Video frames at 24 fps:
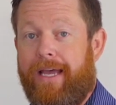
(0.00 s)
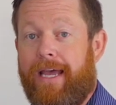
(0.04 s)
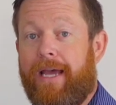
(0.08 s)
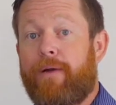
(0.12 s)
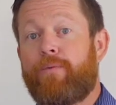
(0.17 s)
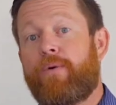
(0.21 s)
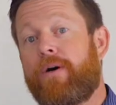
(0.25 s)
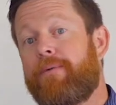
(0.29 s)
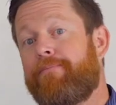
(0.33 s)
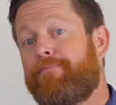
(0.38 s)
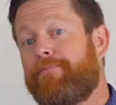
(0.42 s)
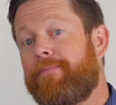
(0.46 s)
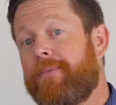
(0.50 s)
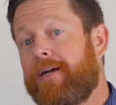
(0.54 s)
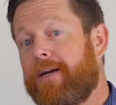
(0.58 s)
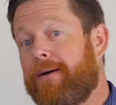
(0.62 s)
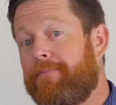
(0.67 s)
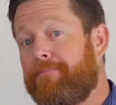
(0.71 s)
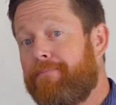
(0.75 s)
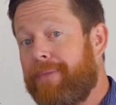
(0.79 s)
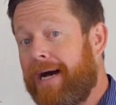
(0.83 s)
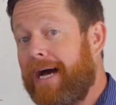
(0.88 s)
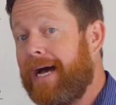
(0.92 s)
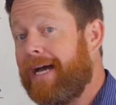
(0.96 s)
And what
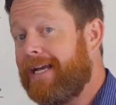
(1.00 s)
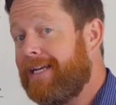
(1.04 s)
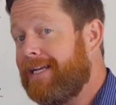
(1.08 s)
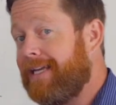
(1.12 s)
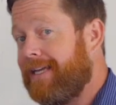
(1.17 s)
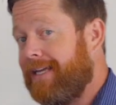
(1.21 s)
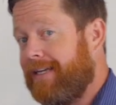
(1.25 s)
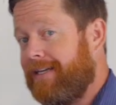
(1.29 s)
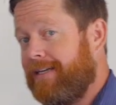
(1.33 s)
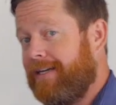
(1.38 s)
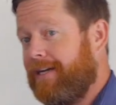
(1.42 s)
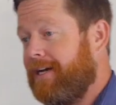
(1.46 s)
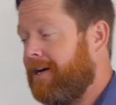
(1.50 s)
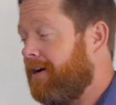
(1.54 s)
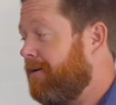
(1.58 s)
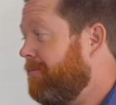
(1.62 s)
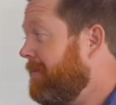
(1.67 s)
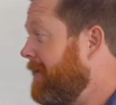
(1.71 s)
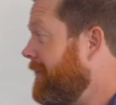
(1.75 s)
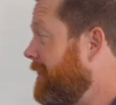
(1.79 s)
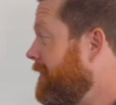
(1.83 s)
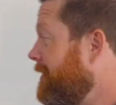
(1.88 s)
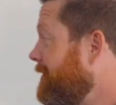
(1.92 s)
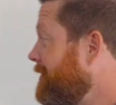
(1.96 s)
combined
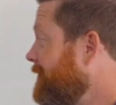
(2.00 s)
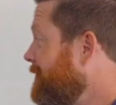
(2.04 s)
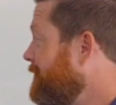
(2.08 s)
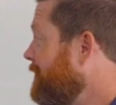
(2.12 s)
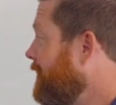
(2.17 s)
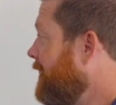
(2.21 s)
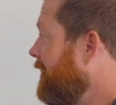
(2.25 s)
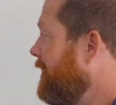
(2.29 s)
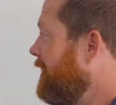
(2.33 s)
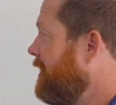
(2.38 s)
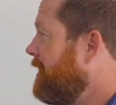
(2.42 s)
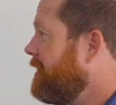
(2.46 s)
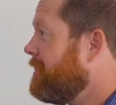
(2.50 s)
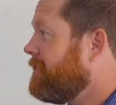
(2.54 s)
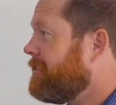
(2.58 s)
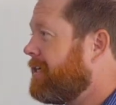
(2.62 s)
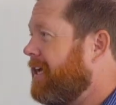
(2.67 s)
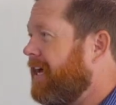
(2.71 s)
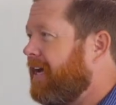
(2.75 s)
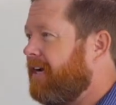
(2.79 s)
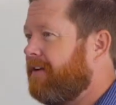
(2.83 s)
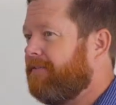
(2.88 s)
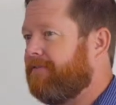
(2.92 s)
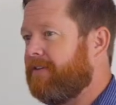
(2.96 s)
income is
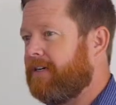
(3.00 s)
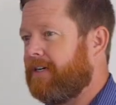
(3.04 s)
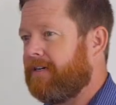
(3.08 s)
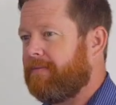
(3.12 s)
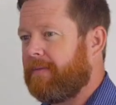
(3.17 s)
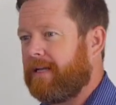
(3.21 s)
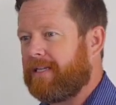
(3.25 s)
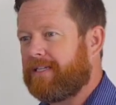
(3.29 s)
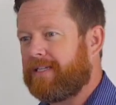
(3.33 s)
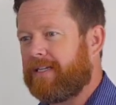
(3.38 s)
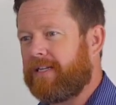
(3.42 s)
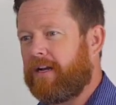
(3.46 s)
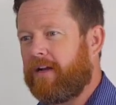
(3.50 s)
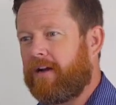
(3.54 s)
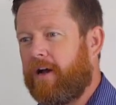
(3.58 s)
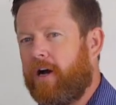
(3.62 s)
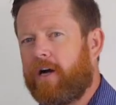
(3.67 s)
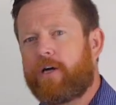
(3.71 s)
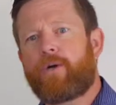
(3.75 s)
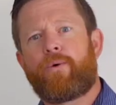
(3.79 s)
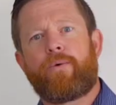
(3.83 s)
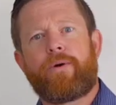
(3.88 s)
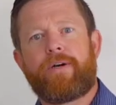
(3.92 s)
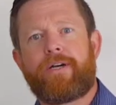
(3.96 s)
kind of it's an
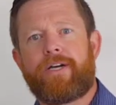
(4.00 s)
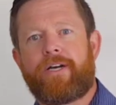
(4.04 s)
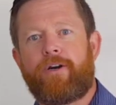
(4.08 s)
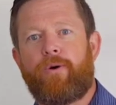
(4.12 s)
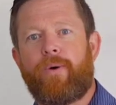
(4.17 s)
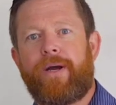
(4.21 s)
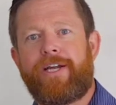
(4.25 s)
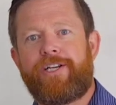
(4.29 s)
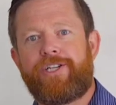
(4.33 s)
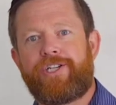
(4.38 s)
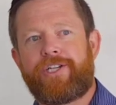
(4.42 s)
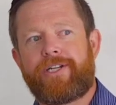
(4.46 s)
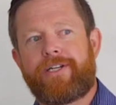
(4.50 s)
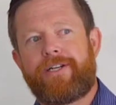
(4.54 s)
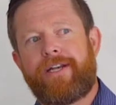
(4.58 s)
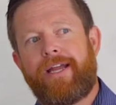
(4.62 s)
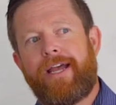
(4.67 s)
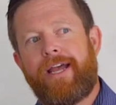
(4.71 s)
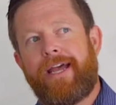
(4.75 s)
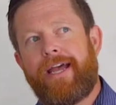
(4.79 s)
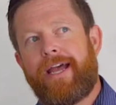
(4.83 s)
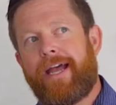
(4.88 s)
awkward equation,